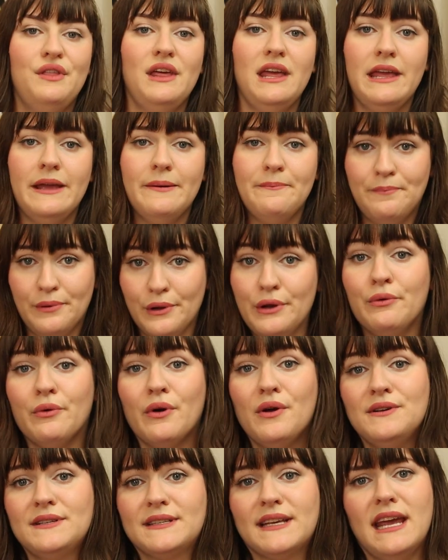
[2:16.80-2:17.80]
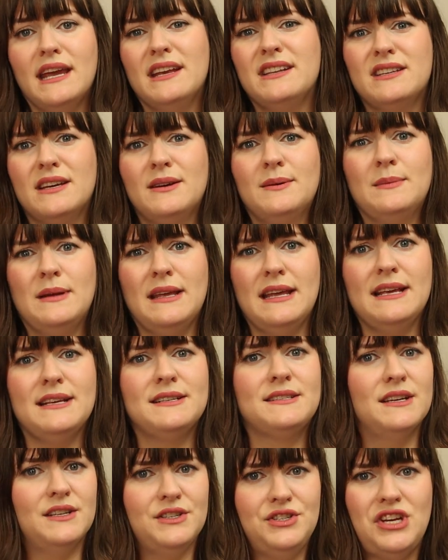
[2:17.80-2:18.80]
The Blue Rose Kingdom
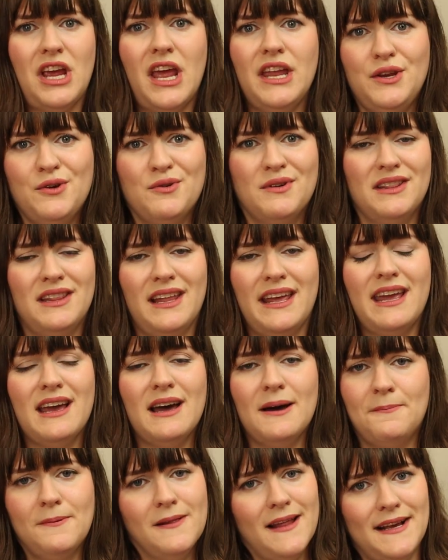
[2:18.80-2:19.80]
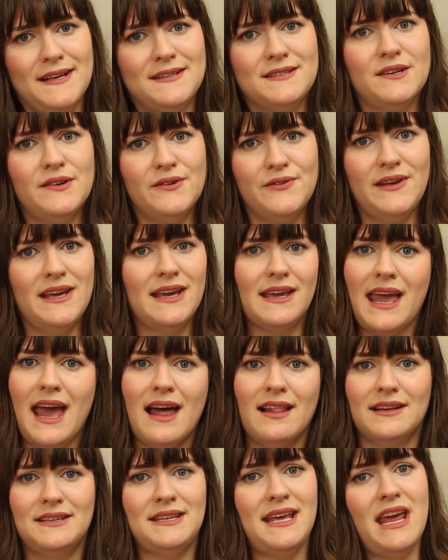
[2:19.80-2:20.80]
is genuinely a place of
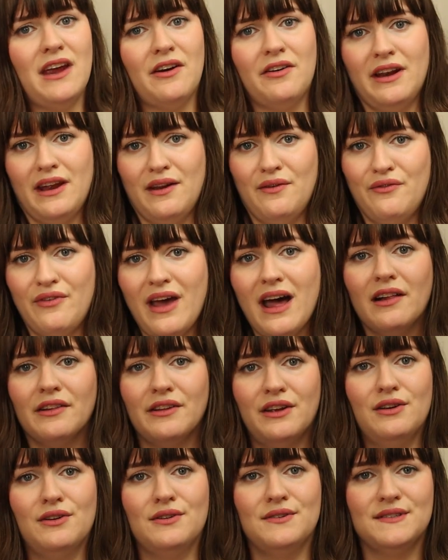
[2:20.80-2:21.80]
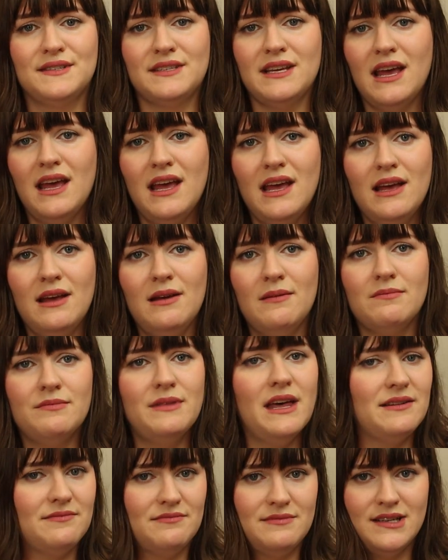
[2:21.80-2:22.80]
egalitarian values.
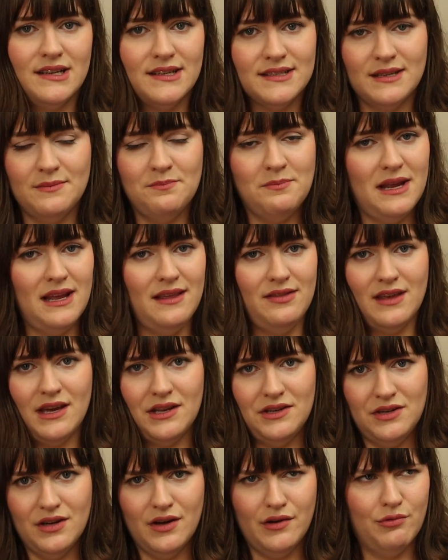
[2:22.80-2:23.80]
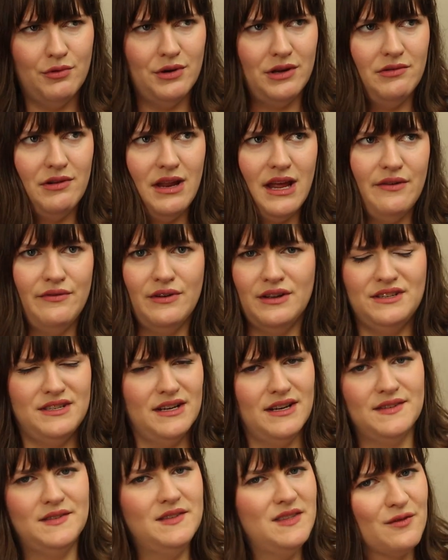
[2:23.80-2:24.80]
That doesn't mean that no one ever
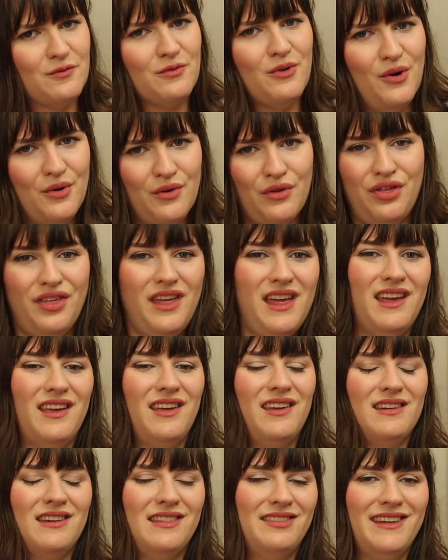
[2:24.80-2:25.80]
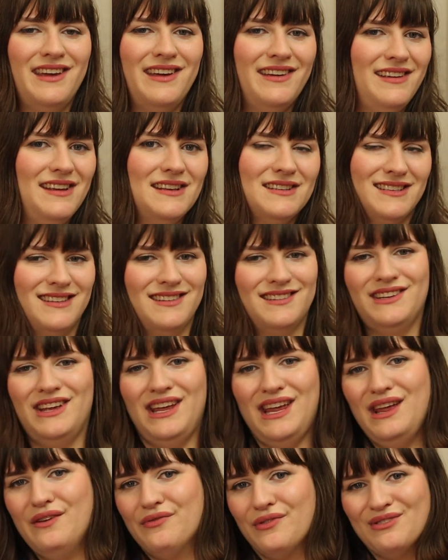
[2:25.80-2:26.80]
does the wrong thing and there isn't
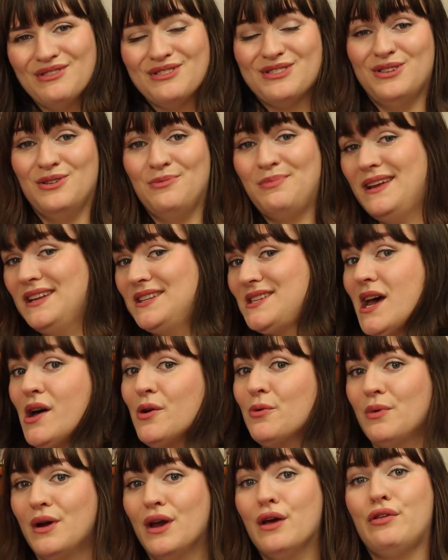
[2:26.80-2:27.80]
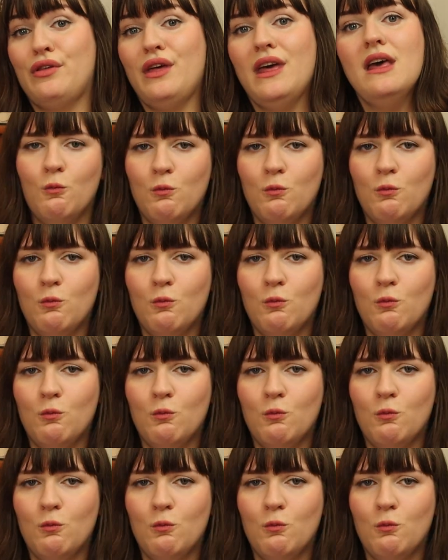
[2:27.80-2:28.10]
evil to be dealt with.